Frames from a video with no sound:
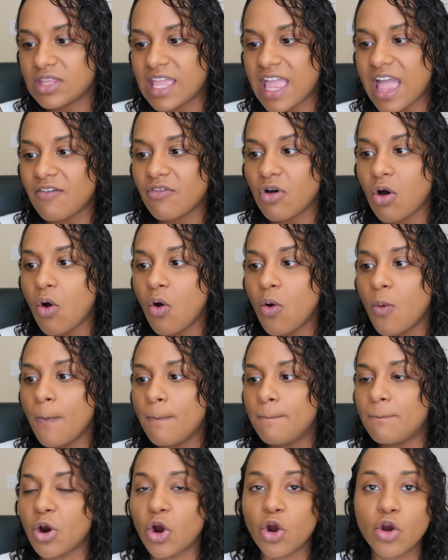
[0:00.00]
They have a
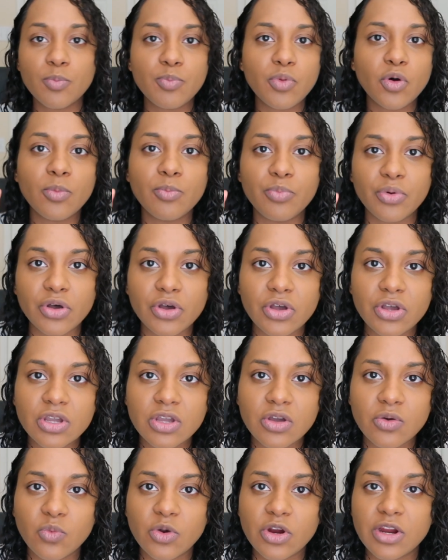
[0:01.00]
whole purple
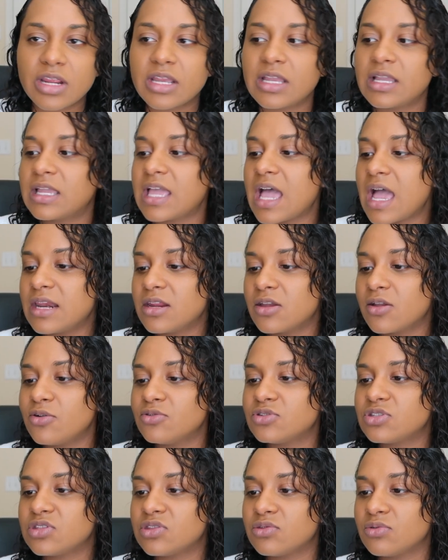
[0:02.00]
book where it kind of
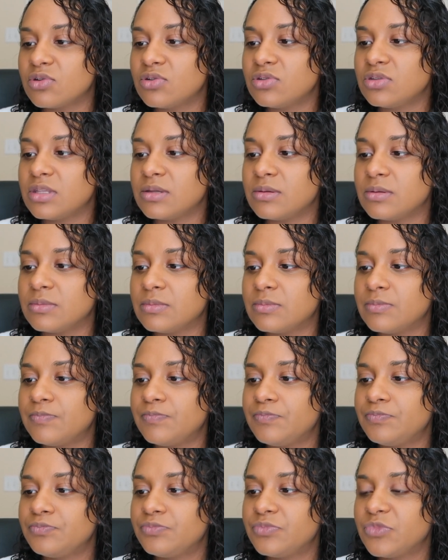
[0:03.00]
goes through
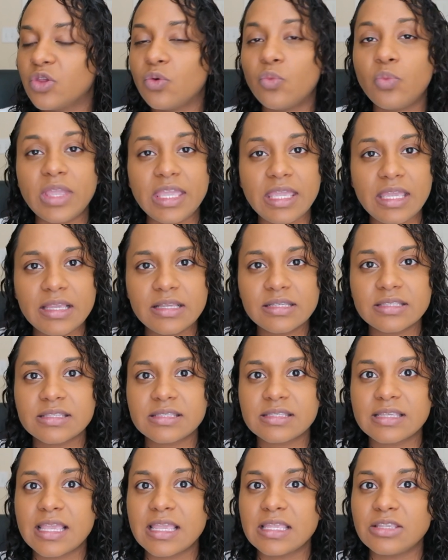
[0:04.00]
the
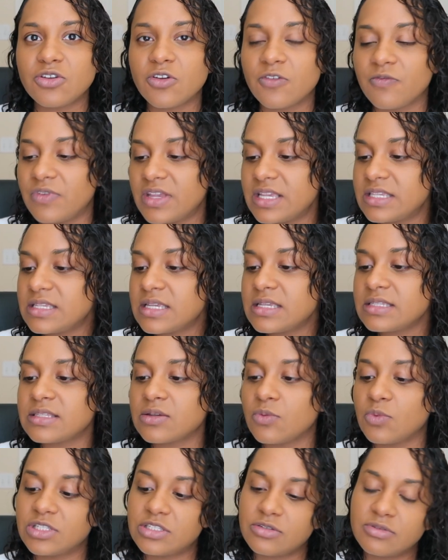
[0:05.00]
weeks and your visits
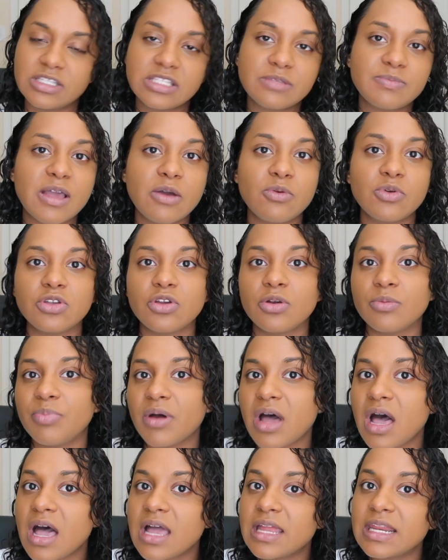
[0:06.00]
and what to expect with your
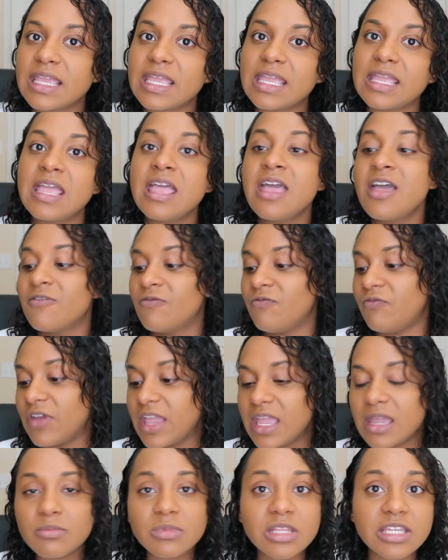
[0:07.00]
body,
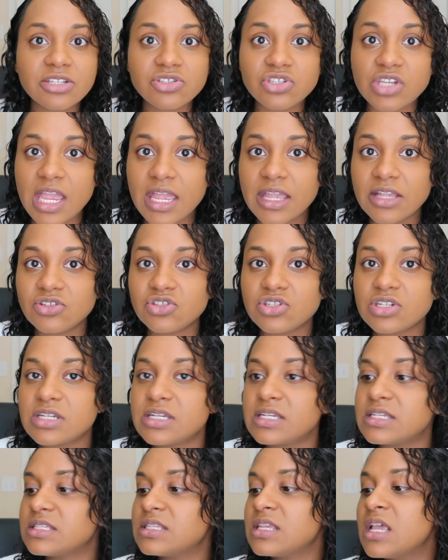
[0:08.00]
family
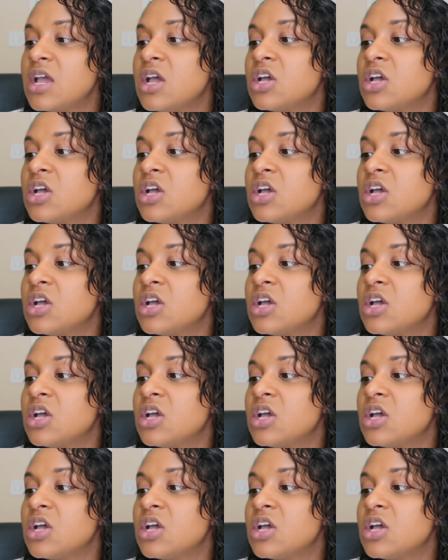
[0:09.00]
changes.